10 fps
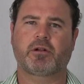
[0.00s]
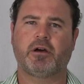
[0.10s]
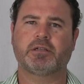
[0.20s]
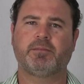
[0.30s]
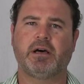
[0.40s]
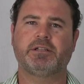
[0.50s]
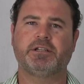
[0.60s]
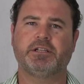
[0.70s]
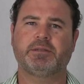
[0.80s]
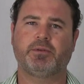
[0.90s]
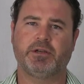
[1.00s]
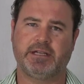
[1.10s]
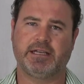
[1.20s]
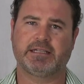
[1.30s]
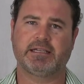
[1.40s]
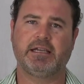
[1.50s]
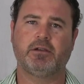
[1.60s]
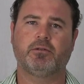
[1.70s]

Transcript: gross margin is per DSE